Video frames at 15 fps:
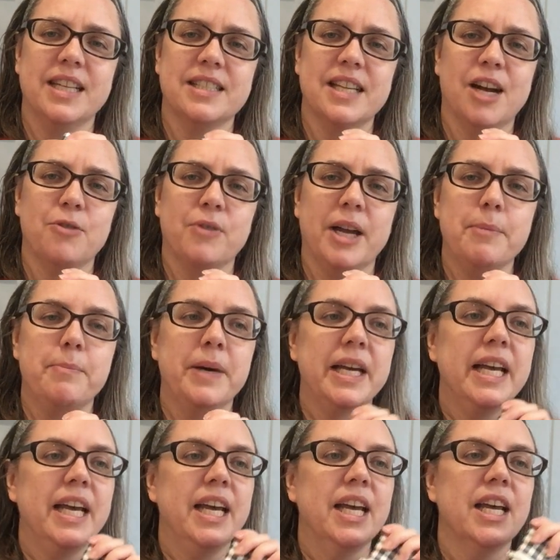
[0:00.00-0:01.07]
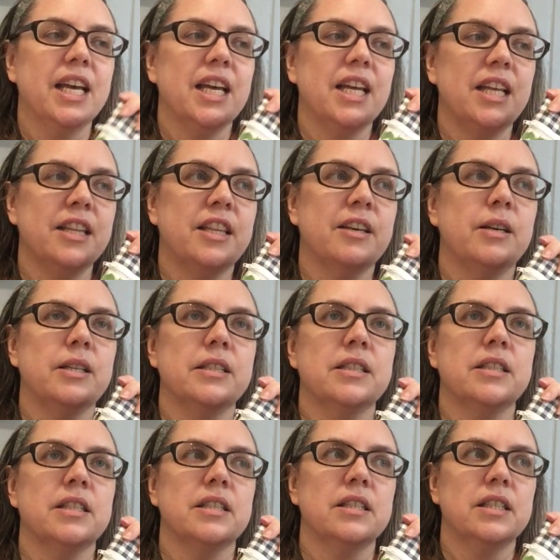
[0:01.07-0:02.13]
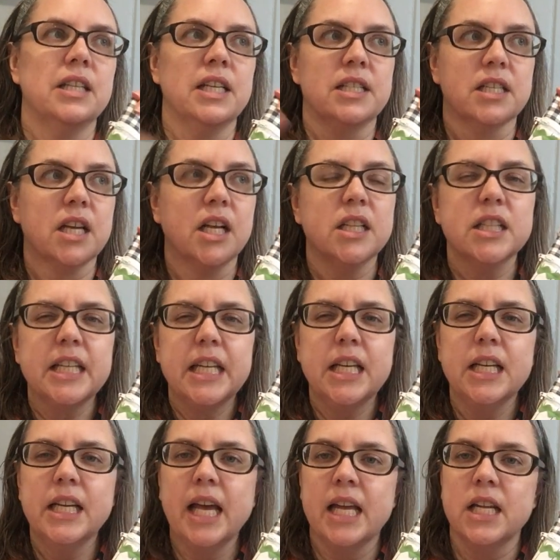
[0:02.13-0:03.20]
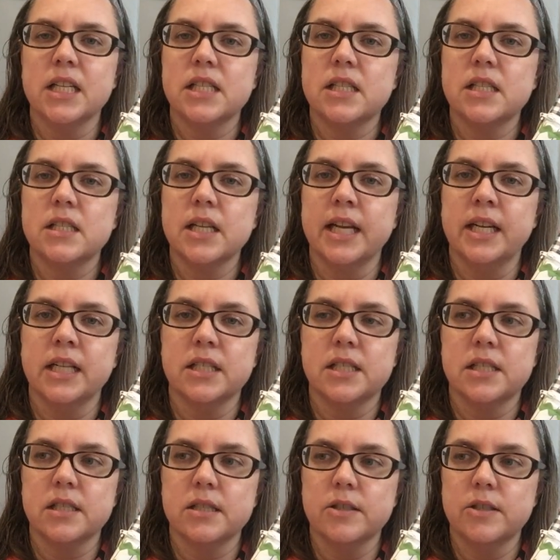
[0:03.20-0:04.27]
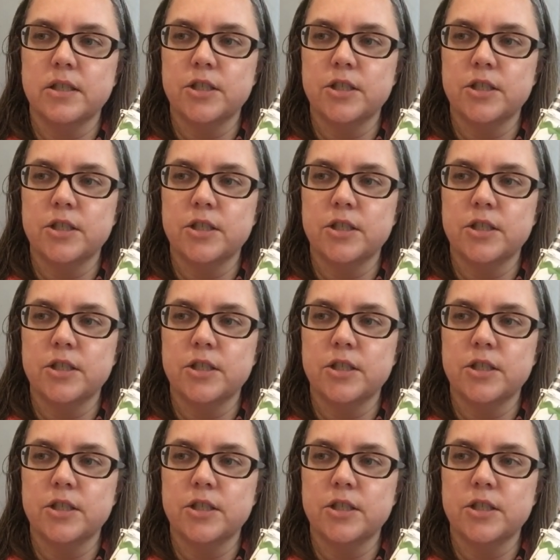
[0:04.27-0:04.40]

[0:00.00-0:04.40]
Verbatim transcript: That's not right, but the the it's clean and it's and it's